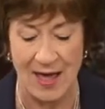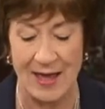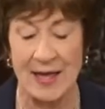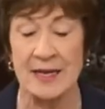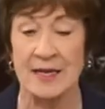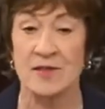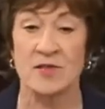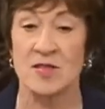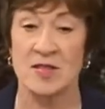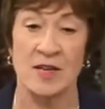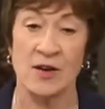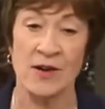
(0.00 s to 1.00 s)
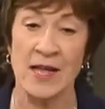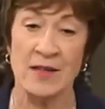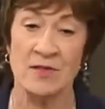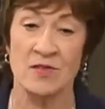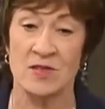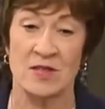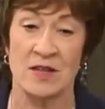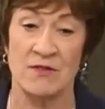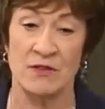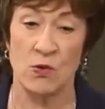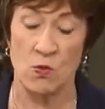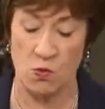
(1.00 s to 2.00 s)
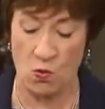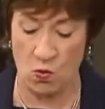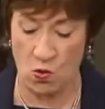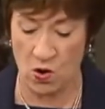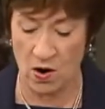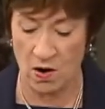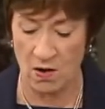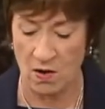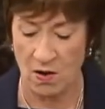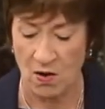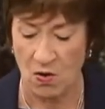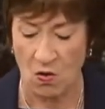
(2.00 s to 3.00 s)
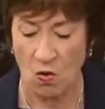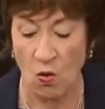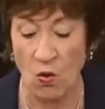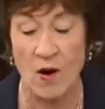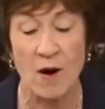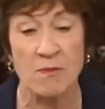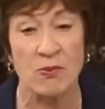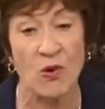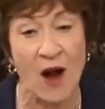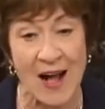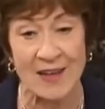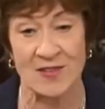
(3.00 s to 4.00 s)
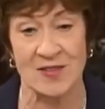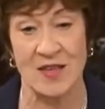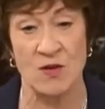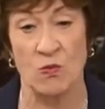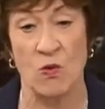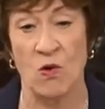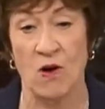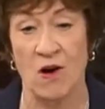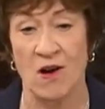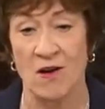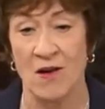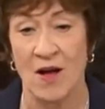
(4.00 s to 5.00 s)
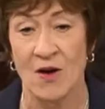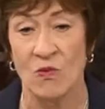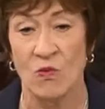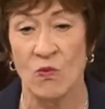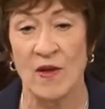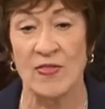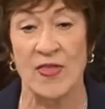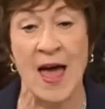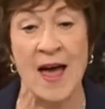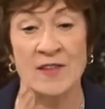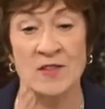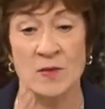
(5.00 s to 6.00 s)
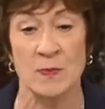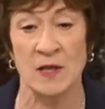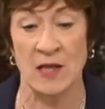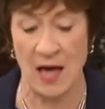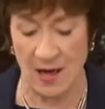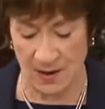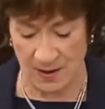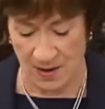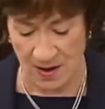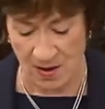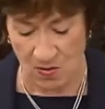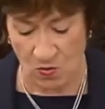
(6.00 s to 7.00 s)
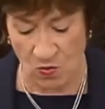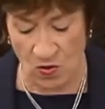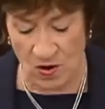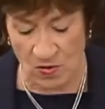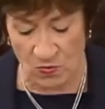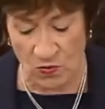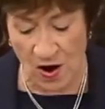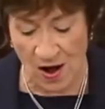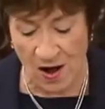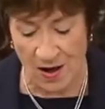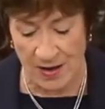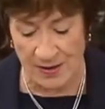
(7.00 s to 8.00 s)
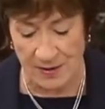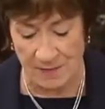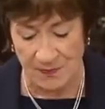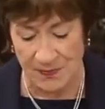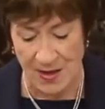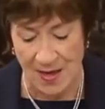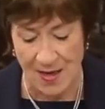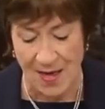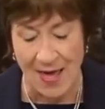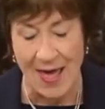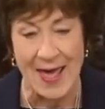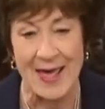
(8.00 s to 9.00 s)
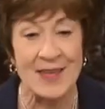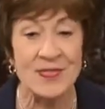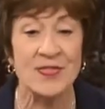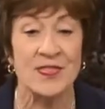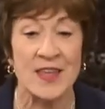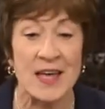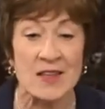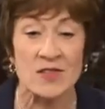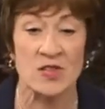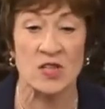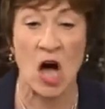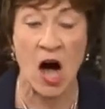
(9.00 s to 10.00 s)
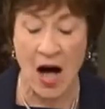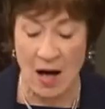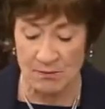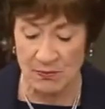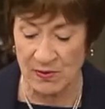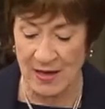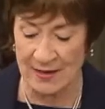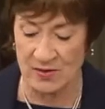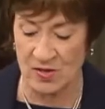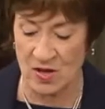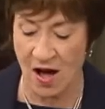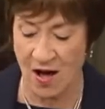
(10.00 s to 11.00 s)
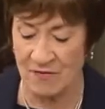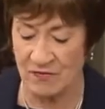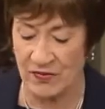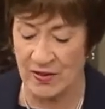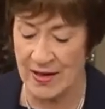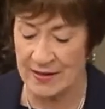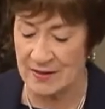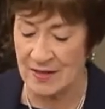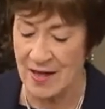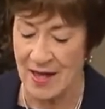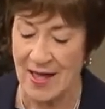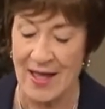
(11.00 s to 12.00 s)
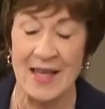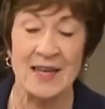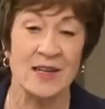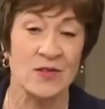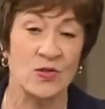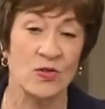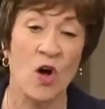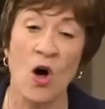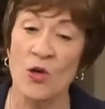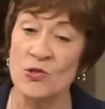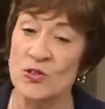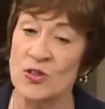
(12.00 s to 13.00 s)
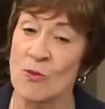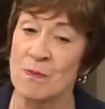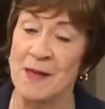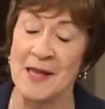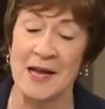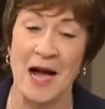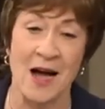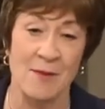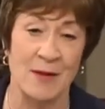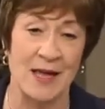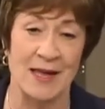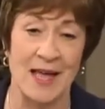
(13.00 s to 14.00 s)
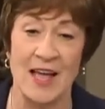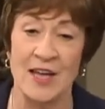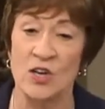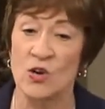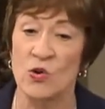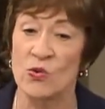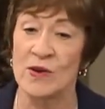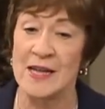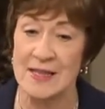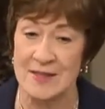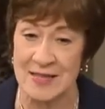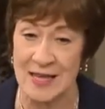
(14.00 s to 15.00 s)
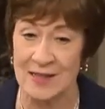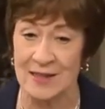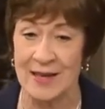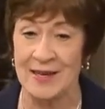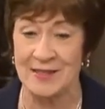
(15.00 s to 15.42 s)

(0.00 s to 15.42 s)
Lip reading: in a Syrian civil war or a proxy war with Hezbollah or Iran. In this complex conflict, it is also becoming increasingly